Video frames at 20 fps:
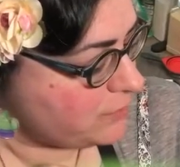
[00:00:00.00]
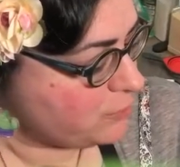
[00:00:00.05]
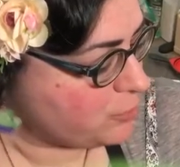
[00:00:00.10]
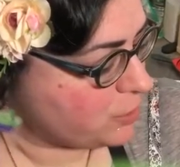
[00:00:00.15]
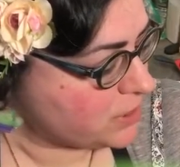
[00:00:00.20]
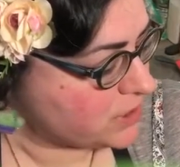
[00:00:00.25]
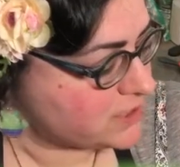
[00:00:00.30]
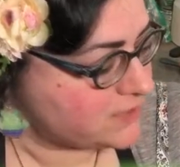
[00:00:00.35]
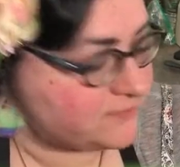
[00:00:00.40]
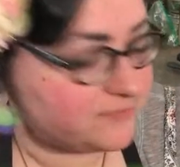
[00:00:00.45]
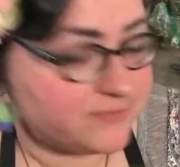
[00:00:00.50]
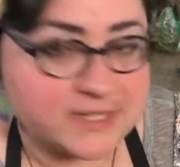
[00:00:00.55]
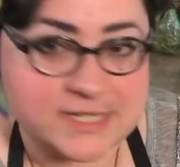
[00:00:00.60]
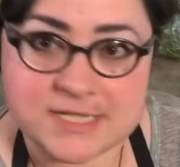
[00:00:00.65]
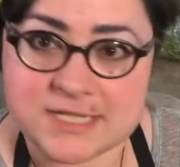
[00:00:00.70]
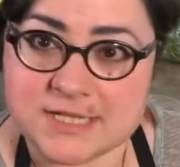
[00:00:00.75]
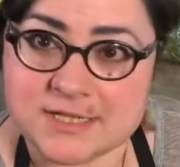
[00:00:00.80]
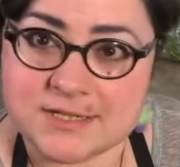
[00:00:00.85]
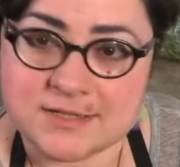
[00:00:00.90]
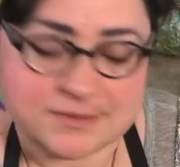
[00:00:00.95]
Brooks
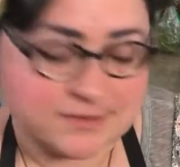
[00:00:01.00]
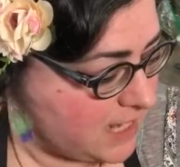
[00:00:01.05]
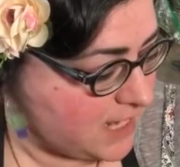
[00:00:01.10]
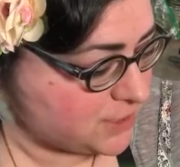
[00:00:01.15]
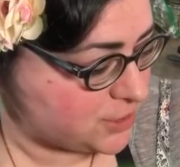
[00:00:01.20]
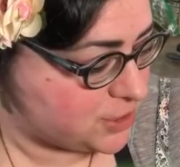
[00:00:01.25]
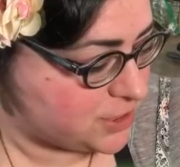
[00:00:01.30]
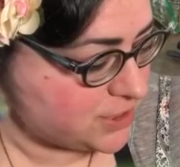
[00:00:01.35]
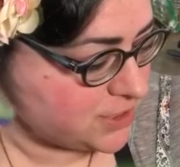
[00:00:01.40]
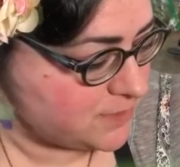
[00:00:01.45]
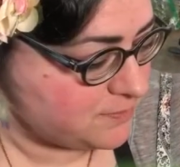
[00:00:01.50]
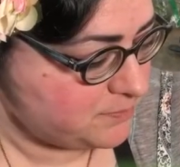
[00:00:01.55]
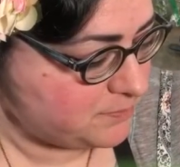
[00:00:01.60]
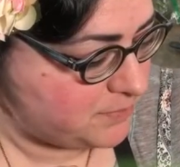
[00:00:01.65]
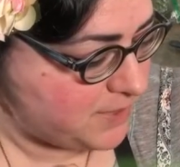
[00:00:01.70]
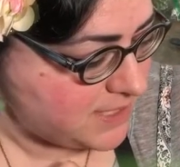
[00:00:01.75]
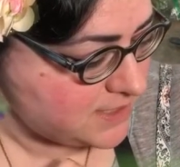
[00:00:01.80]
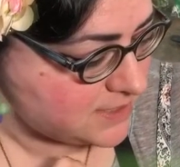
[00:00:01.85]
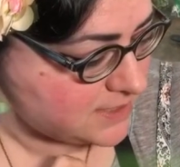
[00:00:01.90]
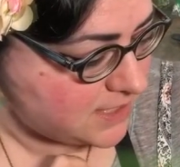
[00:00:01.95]
Vinton, and she's the
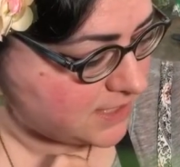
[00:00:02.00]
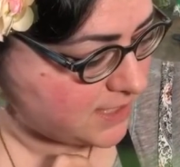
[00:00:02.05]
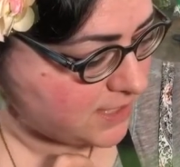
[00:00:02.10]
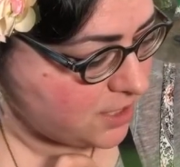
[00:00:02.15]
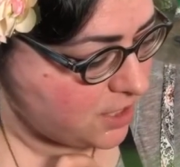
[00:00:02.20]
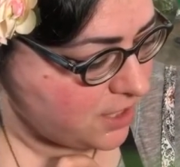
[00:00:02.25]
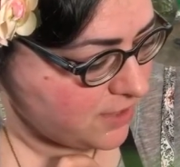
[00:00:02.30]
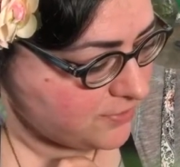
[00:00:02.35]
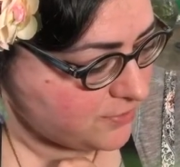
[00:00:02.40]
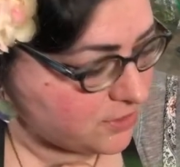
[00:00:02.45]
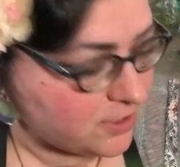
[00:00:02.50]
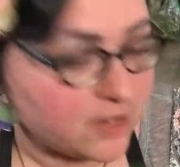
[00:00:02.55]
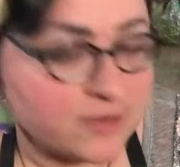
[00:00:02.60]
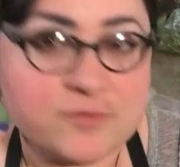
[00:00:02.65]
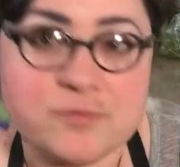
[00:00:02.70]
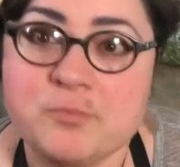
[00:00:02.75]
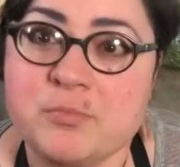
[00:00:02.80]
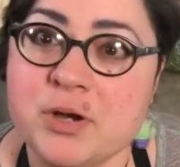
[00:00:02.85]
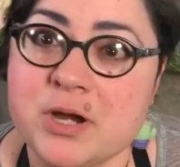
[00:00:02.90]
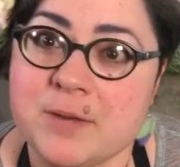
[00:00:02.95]
best-selling author
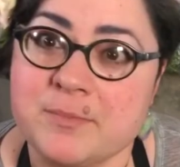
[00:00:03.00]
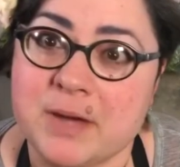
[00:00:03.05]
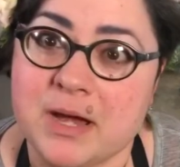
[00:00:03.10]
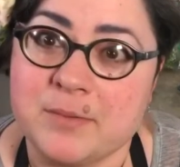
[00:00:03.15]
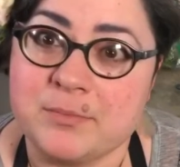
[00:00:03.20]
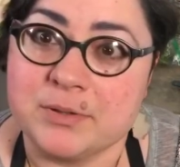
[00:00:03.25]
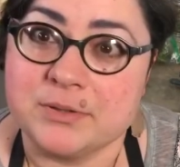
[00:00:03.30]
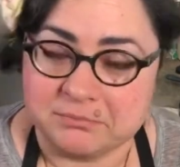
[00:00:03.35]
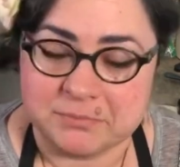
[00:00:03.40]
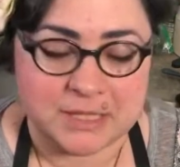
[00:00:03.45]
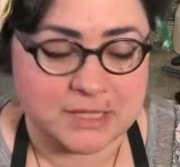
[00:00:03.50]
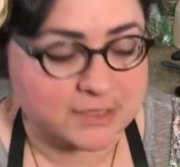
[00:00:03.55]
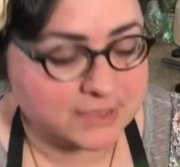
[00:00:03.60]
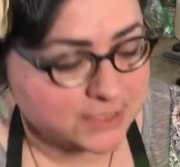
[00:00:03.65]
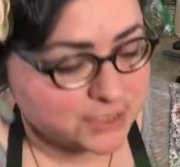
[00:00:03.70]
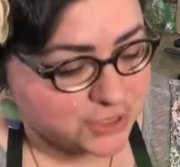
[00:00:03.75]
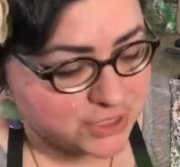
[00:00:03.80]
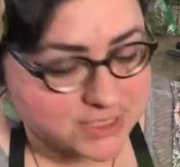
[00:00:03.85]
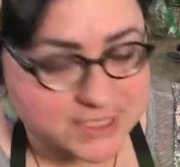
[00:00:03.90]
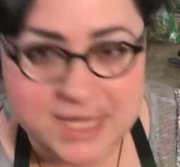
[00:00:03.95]
of Put 'em Up. Apparently
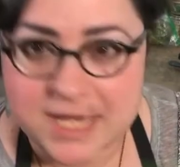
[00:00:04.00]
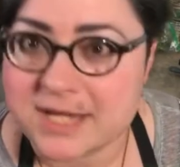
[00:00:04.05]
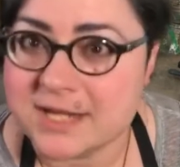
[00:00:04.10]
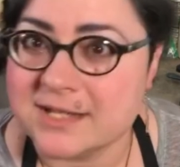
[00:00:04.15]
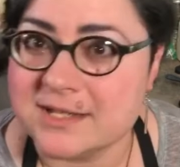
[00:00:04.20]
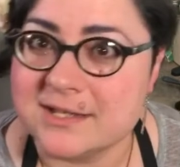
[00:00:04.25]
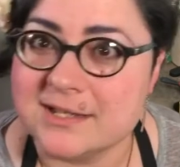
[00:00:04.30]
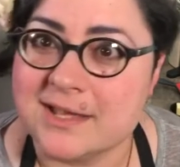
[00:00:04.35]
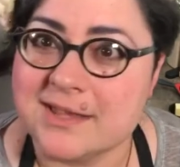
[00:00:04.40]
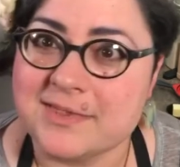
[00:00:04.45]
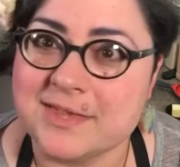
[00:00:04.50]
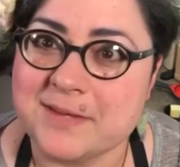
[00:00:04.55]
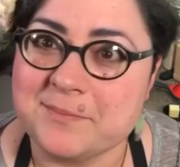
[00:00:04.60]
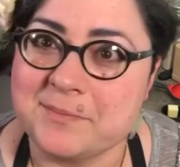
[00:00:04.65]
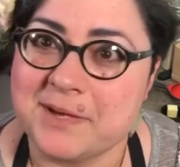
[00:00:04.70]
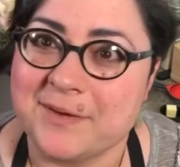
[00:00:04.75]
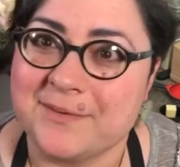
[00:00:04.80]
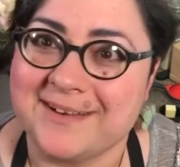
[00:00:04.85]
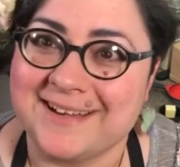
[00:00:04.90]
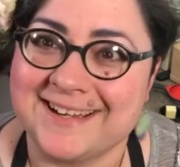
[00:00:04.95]
she's got a, a theme
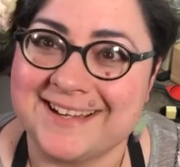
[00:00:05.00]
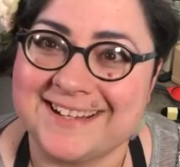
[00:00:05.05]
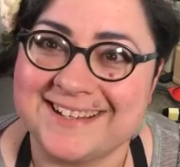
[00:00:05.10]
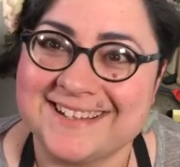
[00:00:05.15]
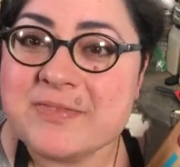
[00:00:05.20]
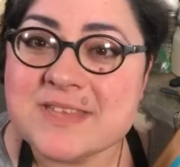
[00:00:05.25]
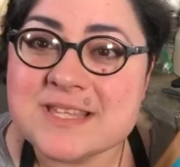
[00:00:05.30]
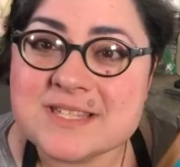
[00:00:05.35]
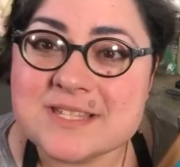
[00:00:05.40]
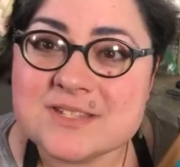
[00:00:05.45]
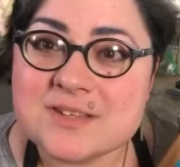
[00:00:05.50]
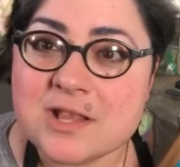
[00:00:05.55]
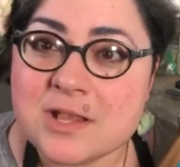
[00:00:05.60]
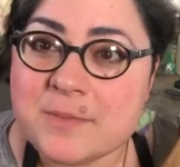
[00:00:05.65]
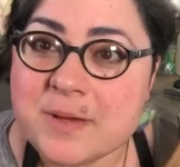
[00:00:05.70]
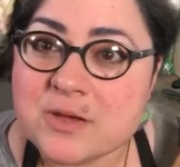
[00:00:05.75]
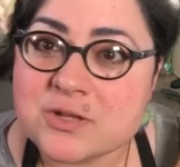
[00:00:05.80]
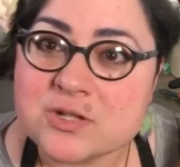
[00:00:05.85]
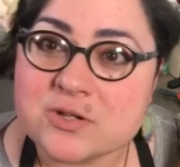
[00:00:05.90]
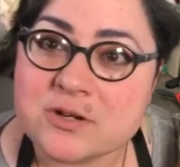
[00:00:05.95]
going on. This is all
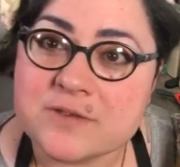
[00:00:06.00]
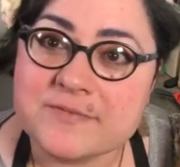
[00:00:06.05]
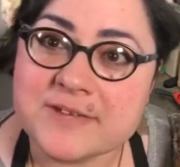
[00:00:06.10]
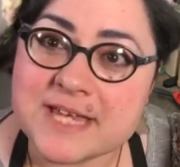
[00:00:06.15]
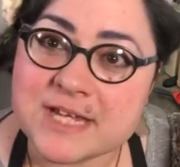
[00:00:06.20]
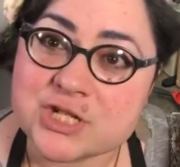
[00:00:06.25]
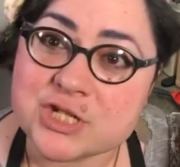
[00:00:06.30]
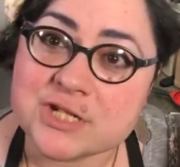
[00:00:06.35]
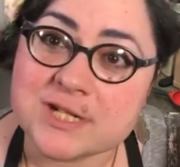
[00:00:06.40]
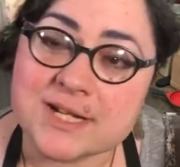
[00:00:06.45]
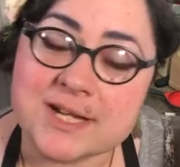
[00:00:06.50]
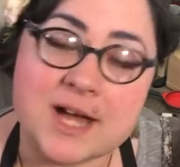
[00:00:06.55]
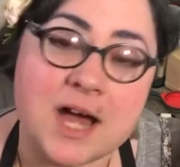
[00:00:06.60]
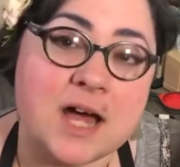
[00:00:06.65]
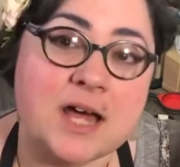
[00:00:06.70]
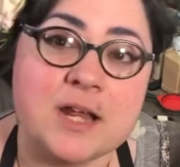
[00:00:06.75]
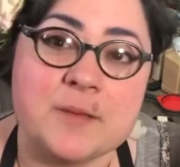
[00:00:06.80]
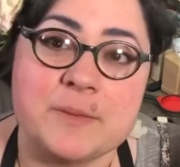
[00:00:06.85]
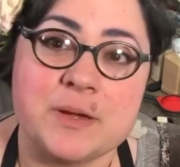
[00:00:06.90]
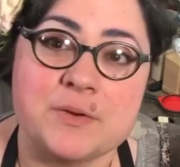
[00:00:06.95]
about sort of kitchen
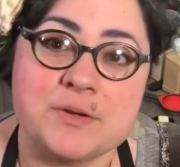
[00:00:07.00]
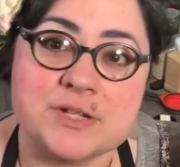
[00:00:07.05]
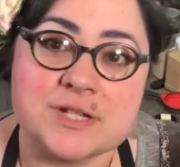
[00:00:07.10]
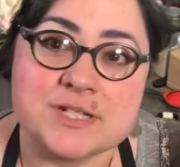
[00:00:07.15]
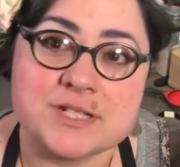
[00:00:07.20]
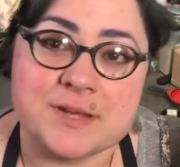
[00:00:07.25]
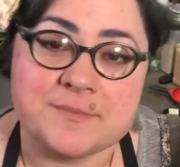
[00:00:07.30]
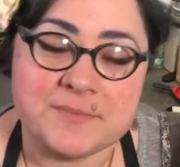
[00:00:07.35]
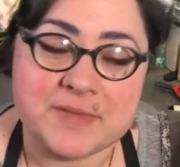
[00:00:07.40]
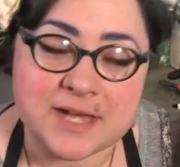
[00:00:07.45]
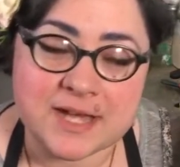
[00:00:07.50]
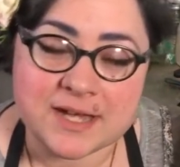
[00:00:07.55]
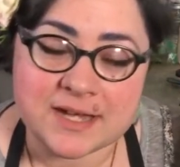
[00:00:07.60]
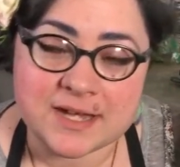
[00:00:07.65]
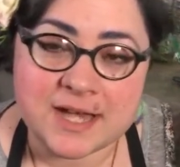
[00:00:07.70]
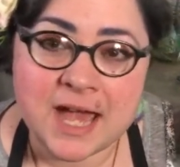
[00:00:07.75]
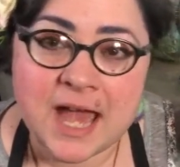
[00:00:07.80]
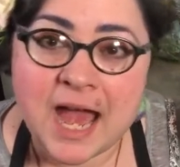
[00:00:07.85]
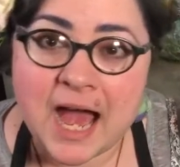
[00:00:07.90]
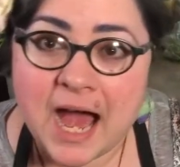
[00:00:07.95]
economy, which is something
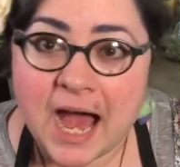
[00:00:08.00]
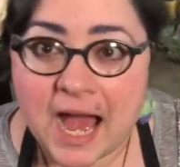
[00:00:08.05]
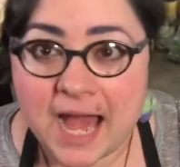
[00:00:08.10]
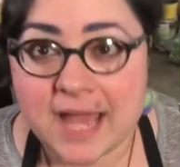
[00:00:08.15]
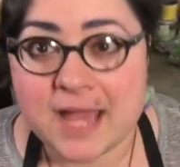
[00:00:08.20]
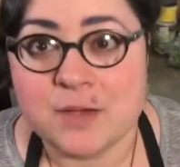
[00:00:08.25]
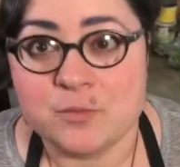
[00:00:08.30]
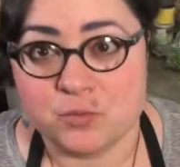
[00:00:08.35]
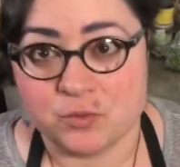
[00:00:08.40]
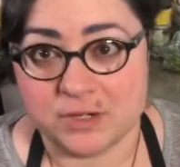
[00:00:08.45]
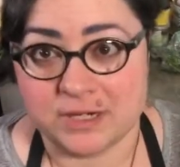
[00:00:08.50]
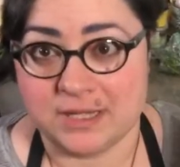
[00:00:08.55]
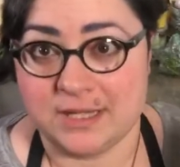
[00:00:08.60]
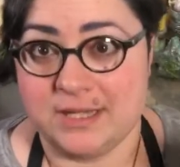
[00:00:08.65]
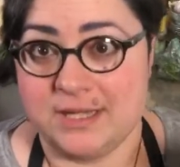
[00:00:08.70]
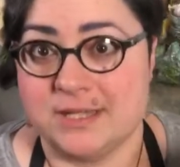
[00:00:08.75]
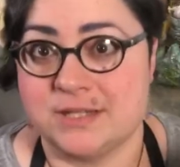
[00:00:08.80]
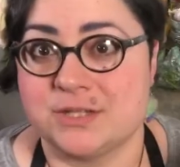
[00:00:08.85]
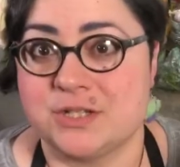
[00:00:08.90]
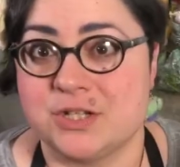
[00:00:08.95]
I am
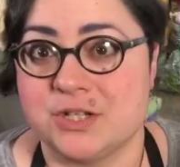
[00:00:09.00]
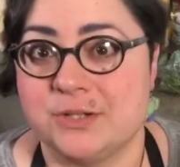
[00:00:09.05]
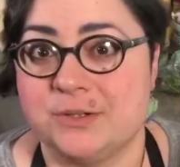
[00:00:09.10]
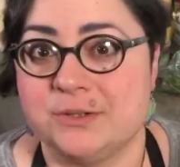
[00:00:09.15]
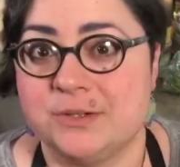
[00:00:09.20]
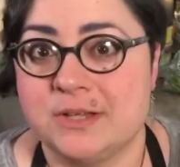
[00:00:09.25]
really into.